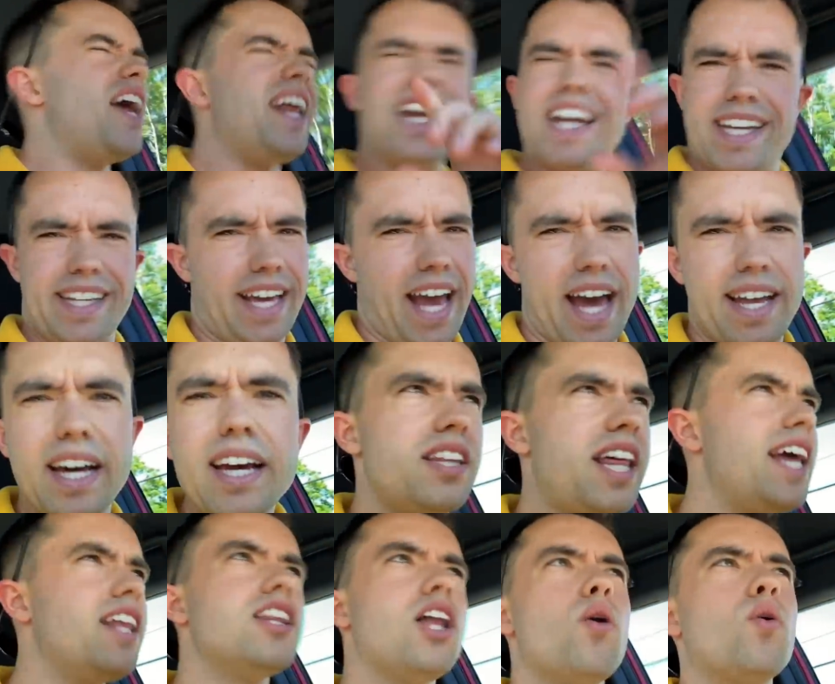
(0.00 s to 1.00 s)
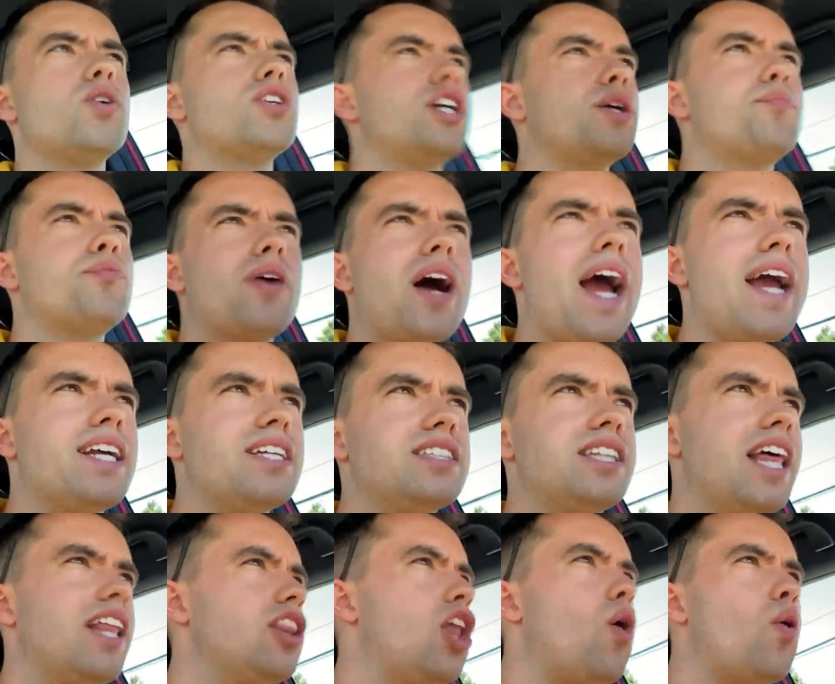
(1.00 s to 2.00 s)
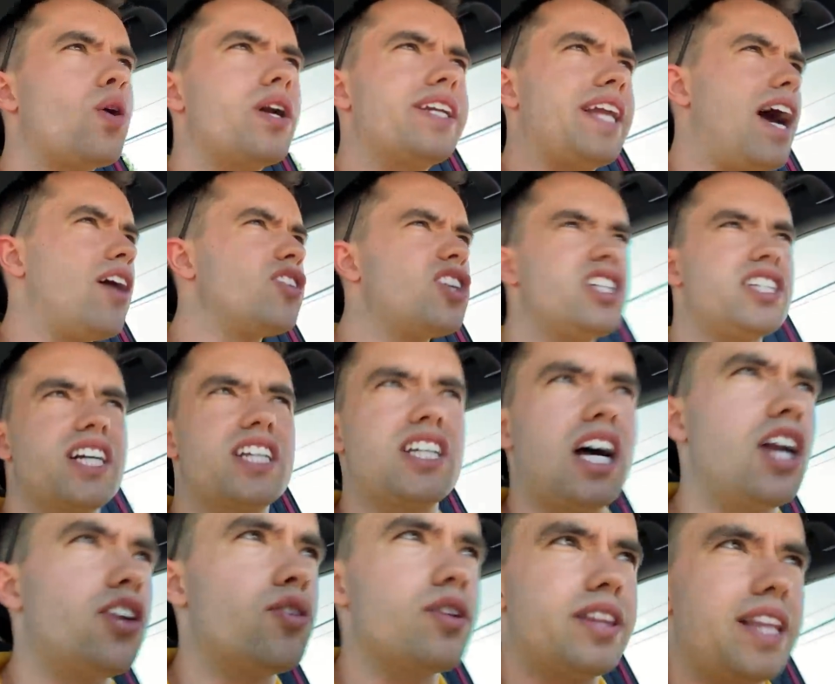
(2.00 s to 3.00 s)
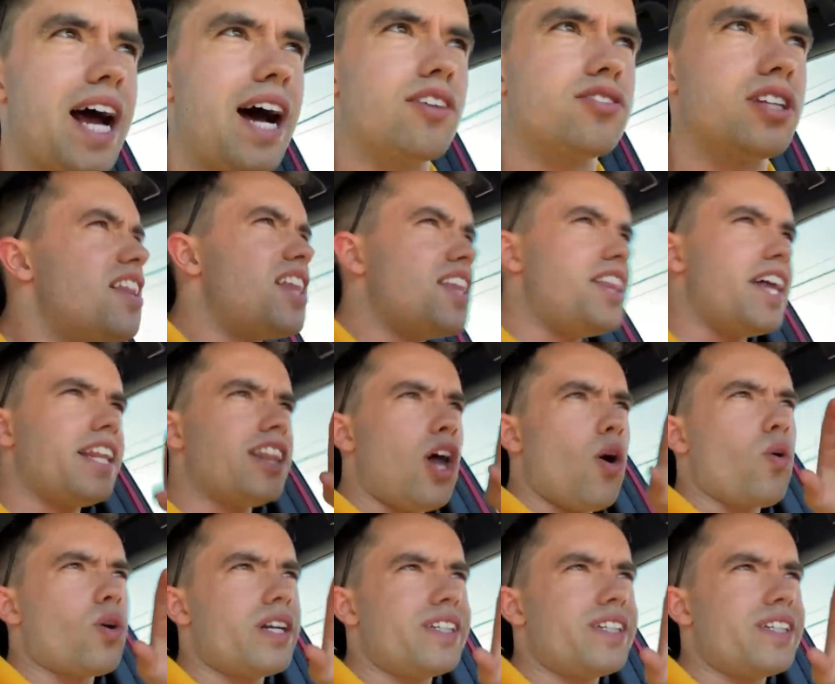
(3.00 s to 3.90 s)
didn't get it. They lowered their price. They lowered it down to 600,000. Then they lowered